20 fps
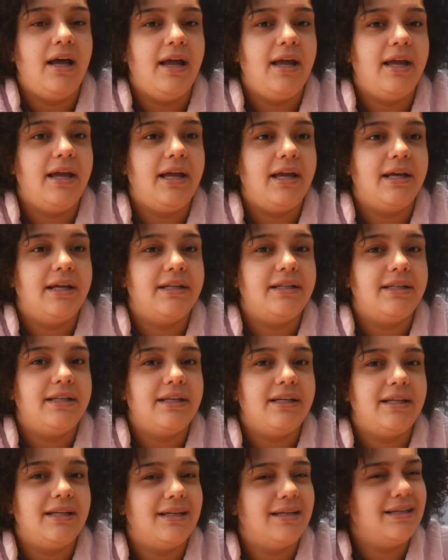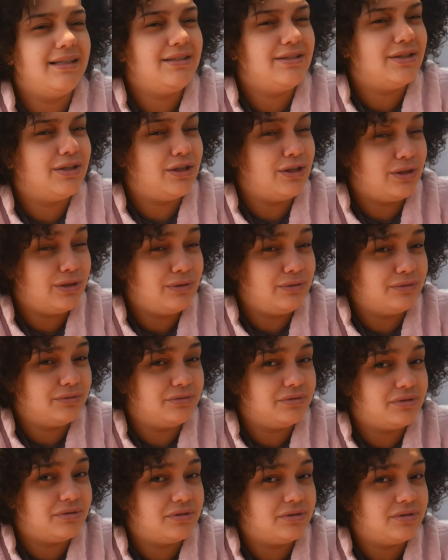And it's
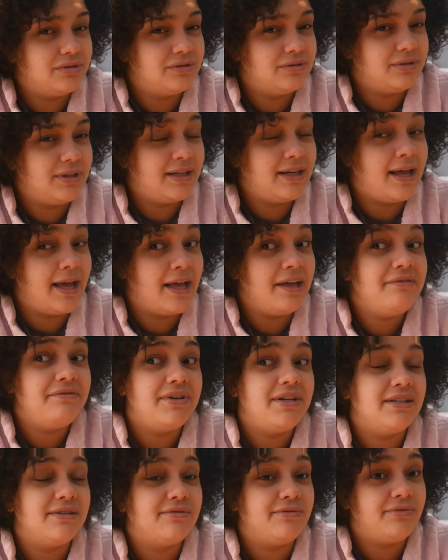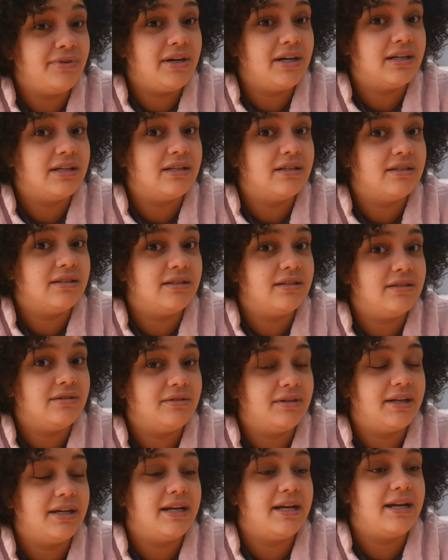huge. And heavy as fuck,
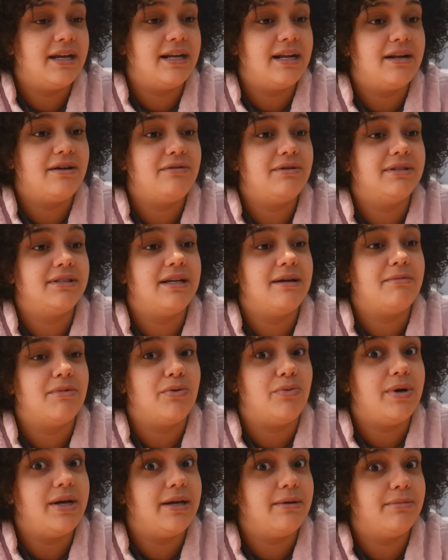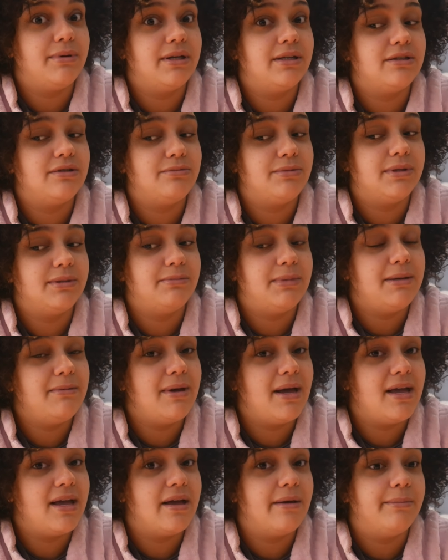okay? And I don't want to say I'm a weak bitch, but
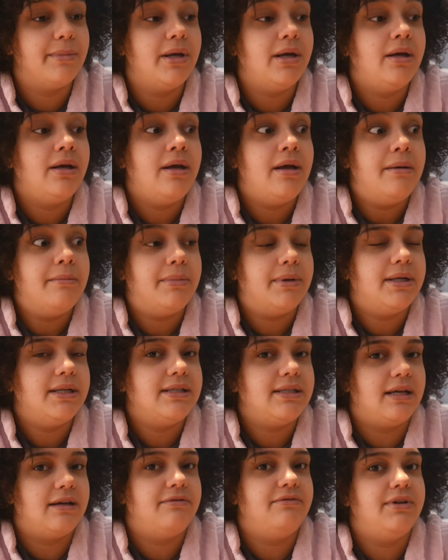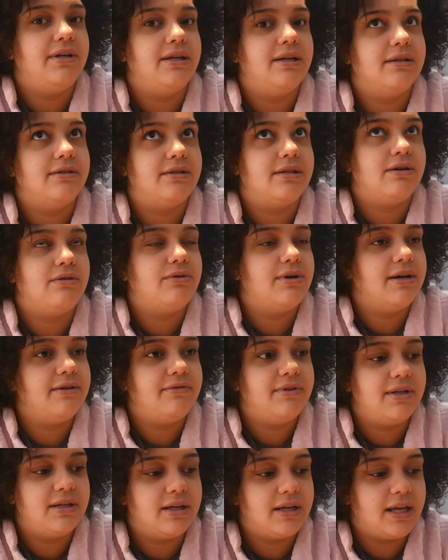maybe I am. But it's heavy. It's hell
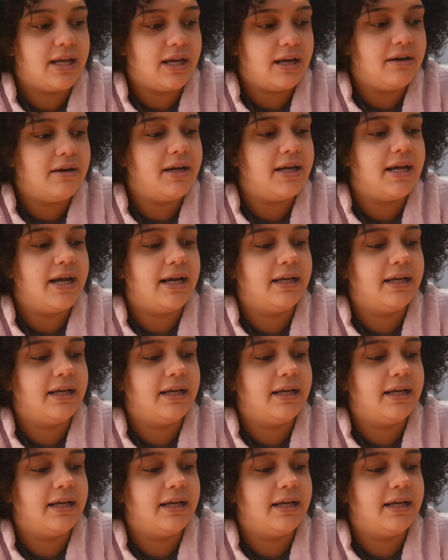heavy to carry.